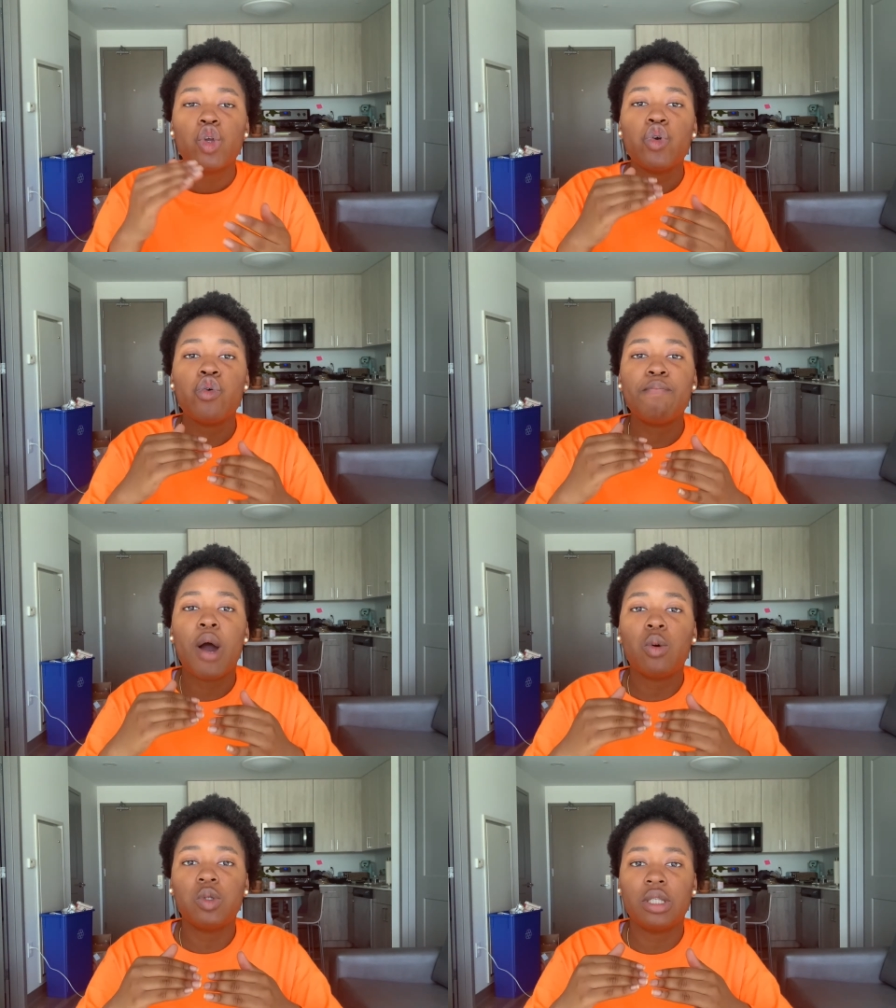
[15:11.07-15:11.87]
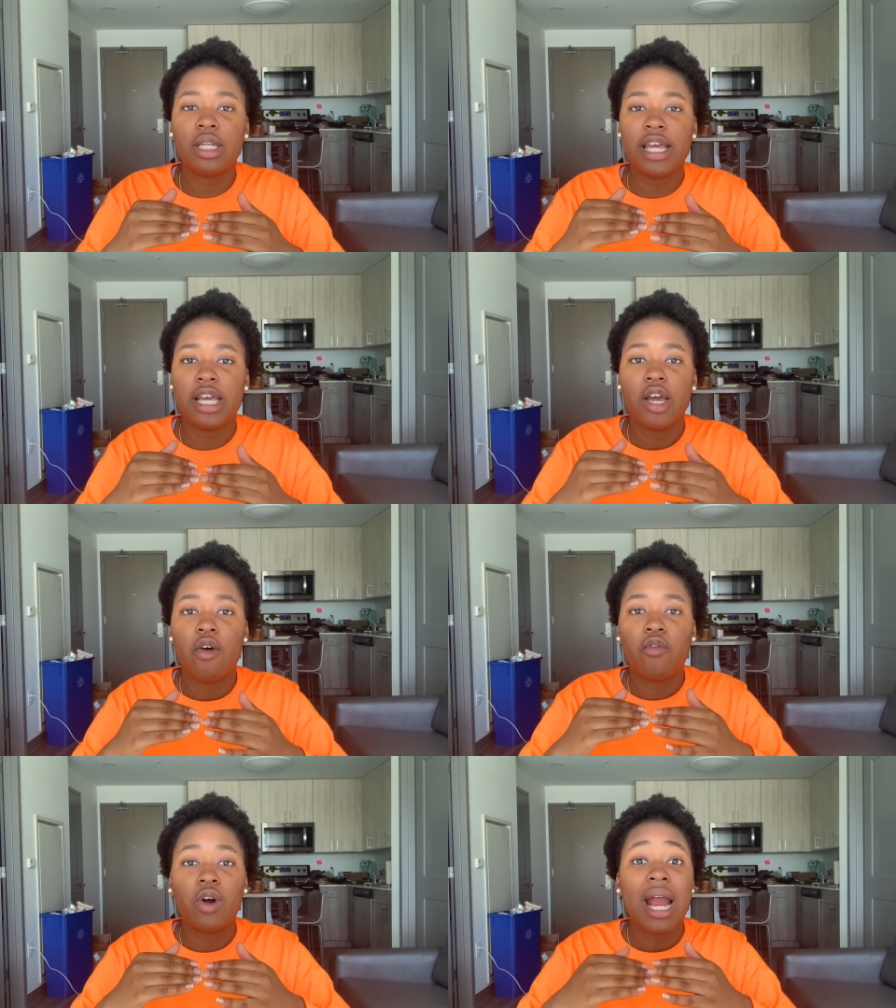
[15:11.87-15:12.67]
You posted it
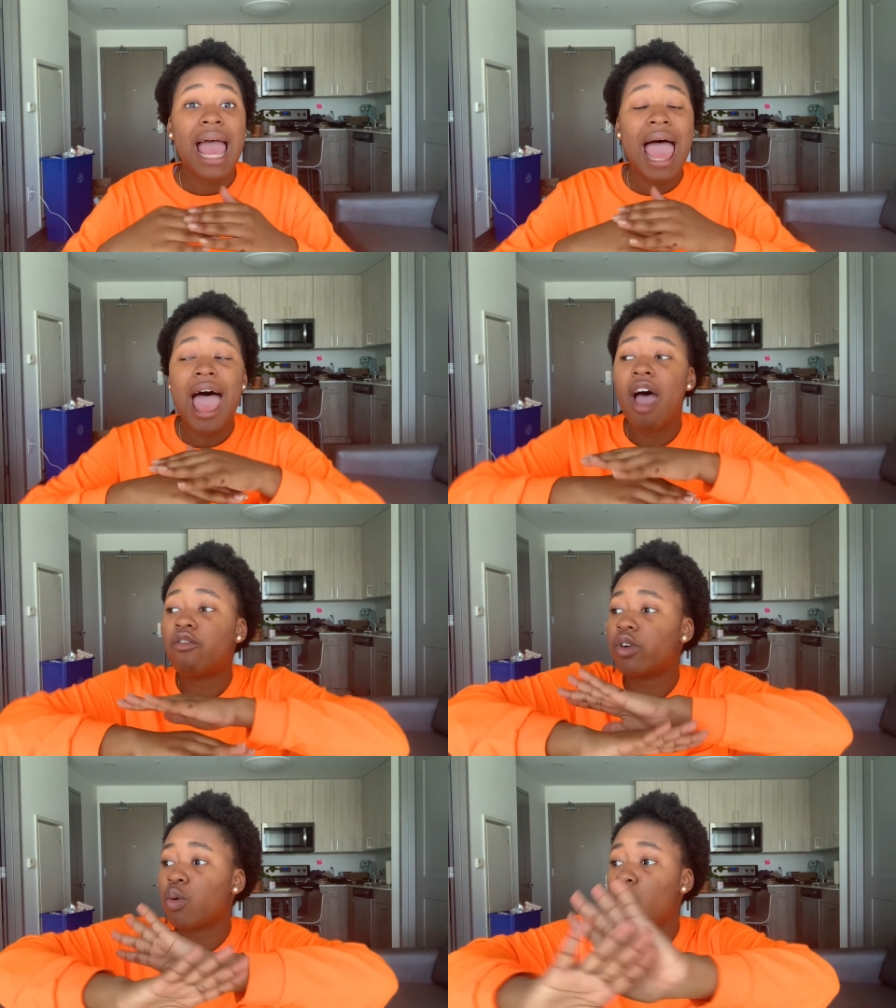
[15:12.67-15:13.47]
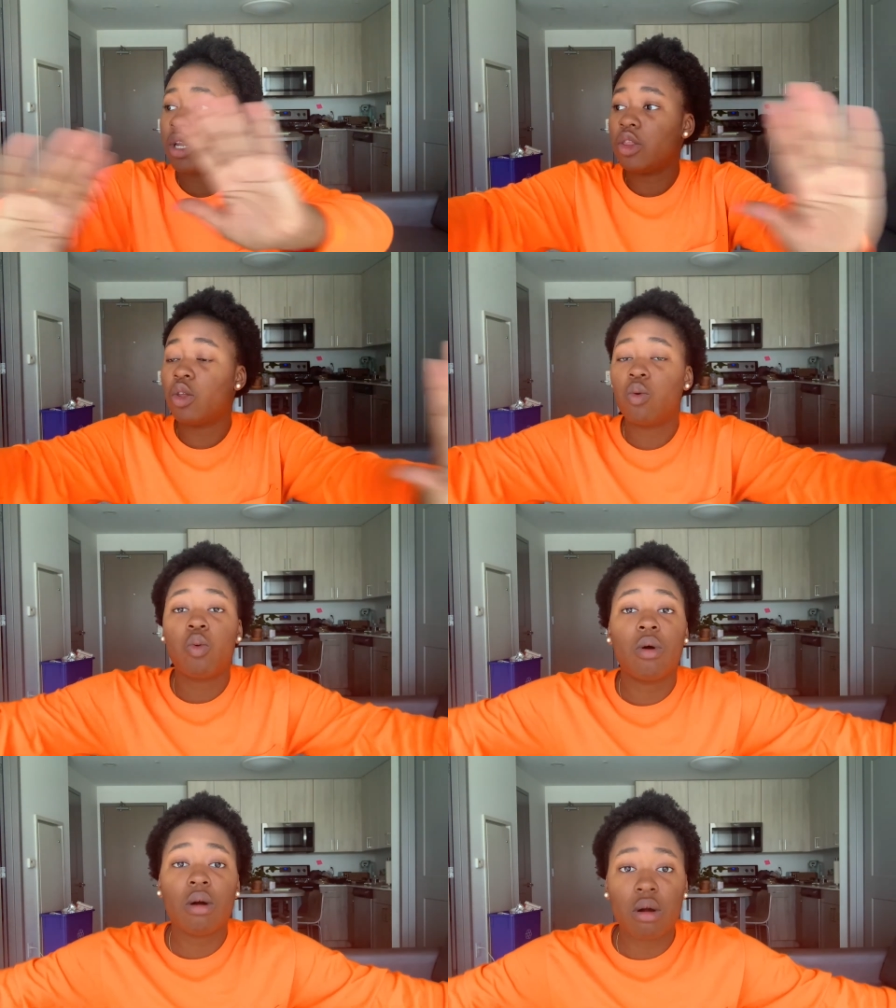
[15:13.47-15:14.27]
for everyone in the
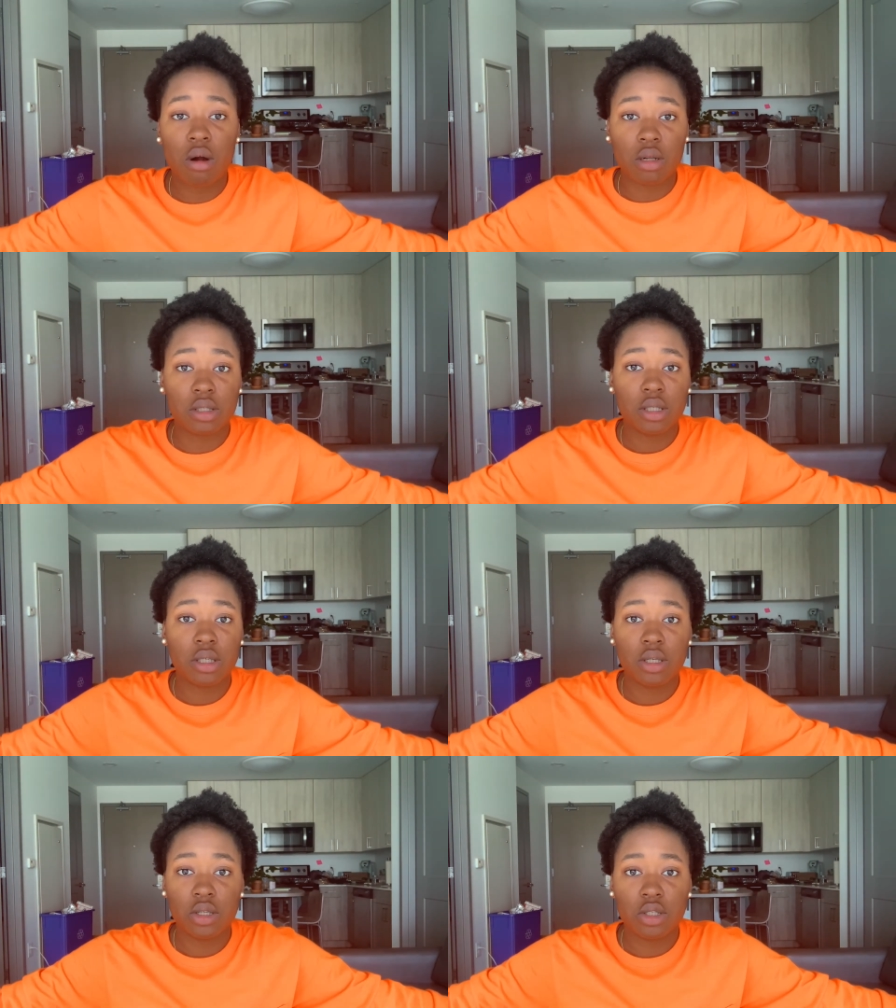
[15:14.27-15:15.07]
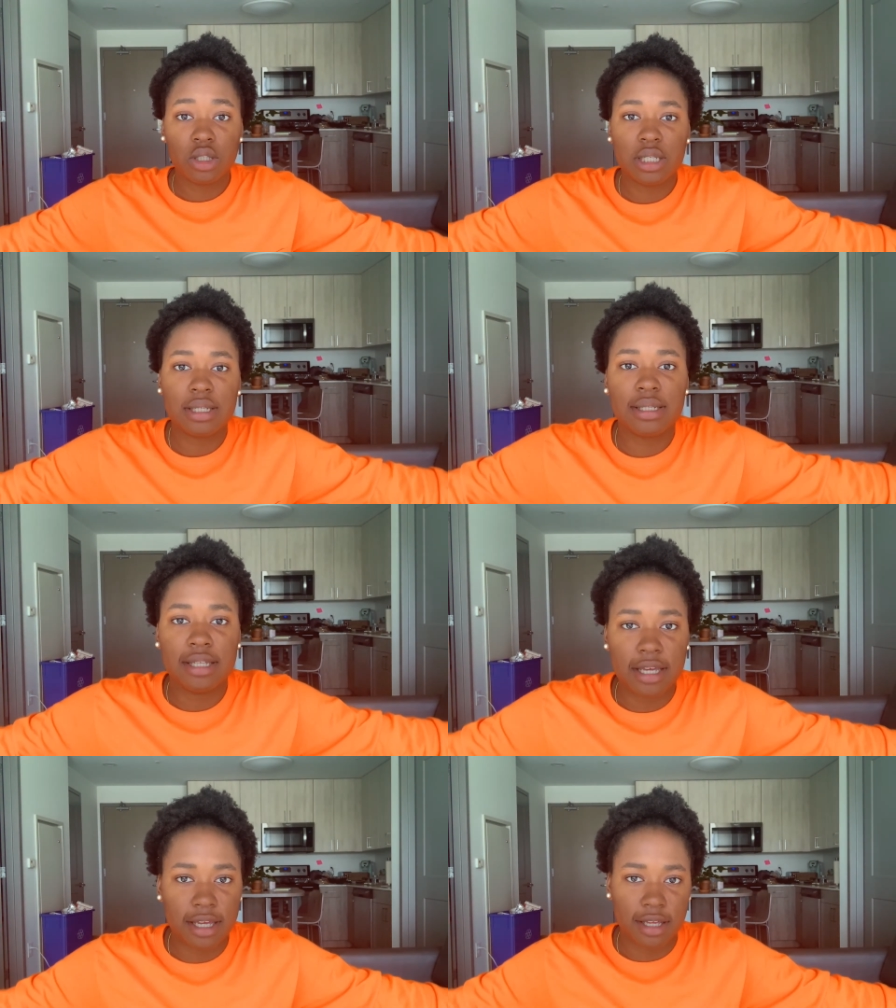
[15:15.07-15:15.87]
world to
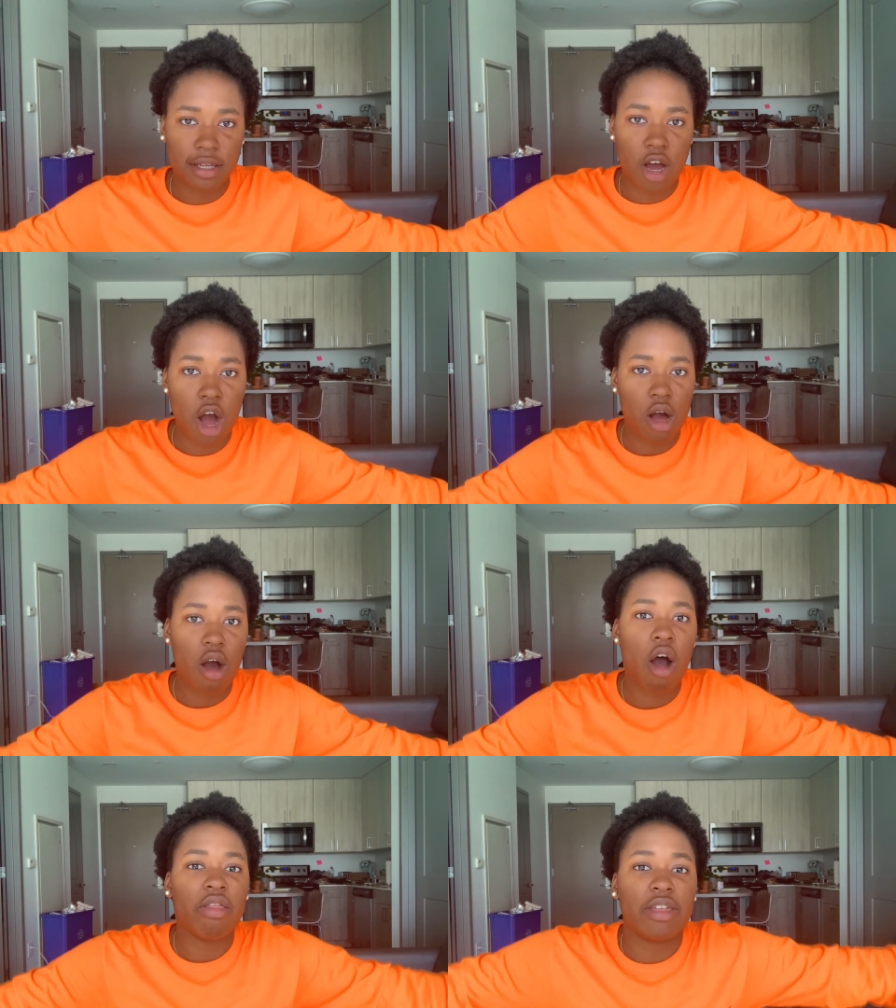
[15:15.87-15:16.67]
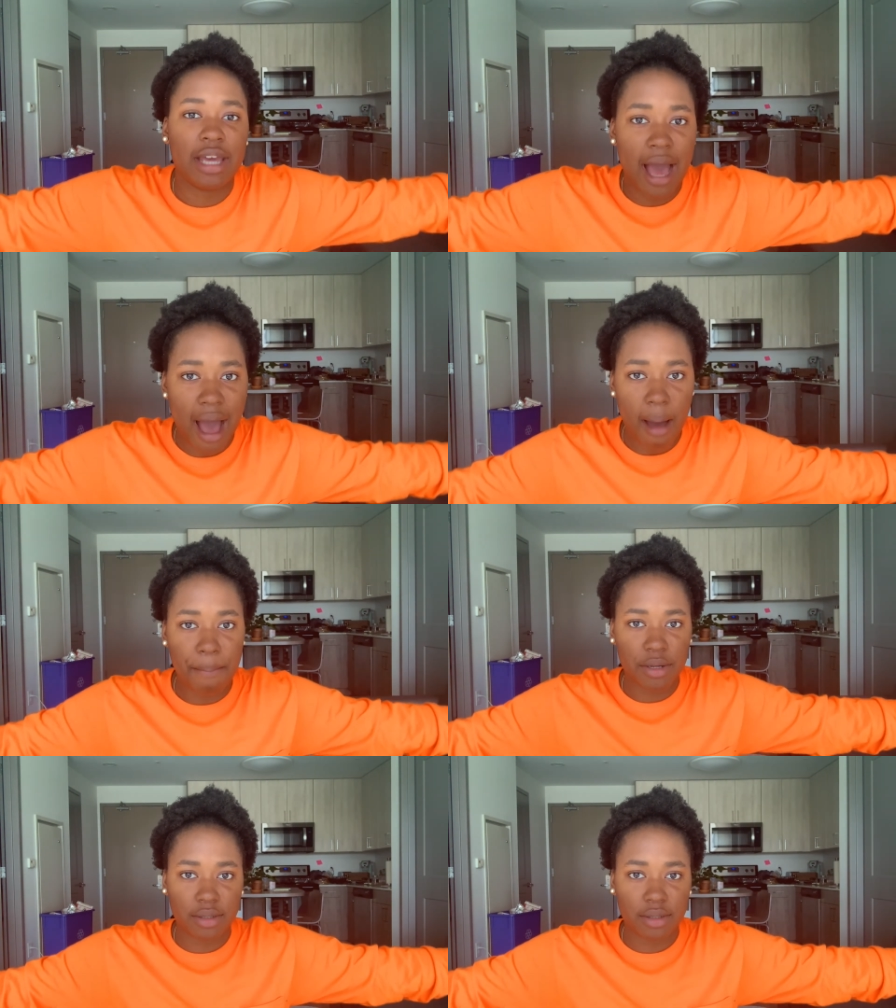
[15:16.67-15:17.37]
see on the app